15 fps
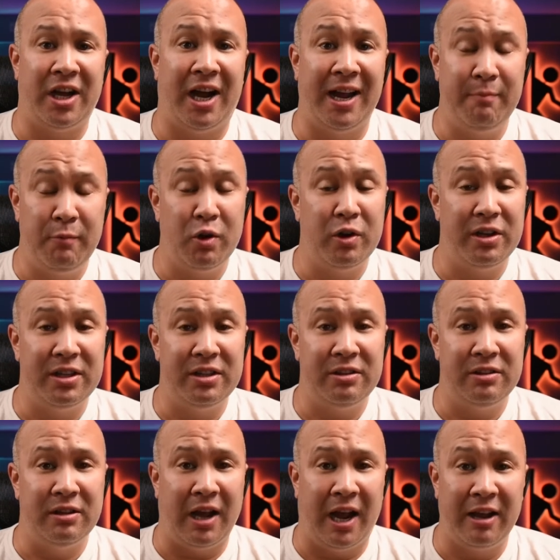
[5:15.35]

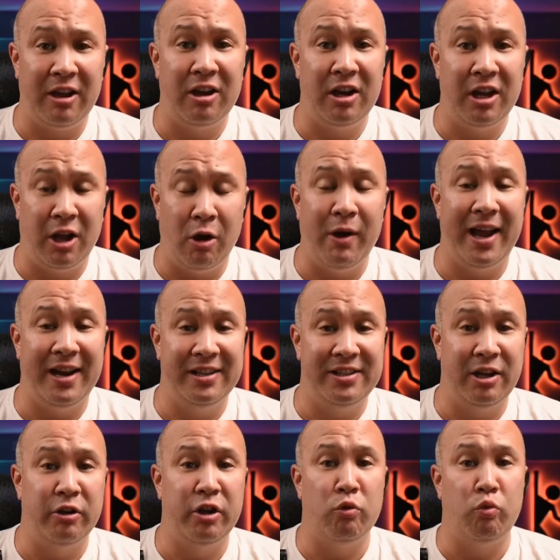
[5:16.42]
I'm going to go ahead and
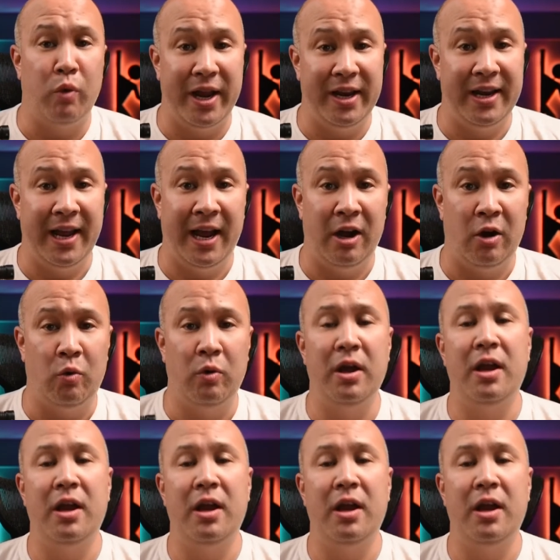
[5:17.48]
tell you right now,